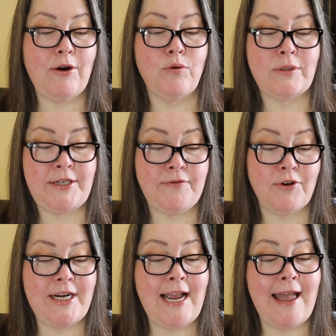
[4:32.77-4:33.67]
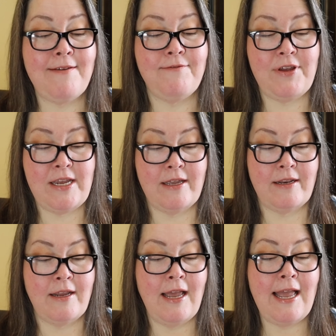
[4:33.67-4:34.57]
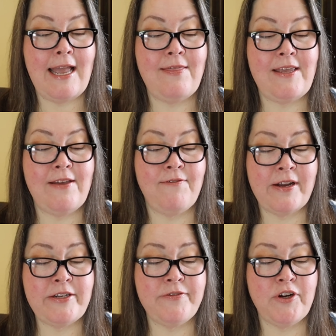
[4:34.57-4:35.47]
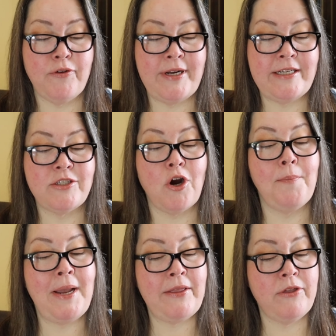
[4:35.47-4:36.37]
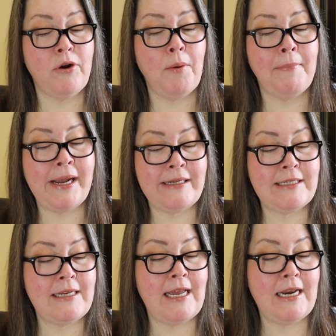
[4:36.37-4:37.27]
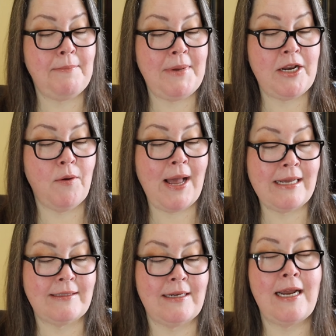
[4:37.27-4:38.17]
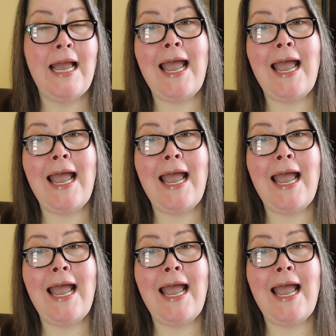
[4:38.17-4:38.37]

cruelty-free and vegan, and the effective ingredients are panthenol, biotin, and amino acid.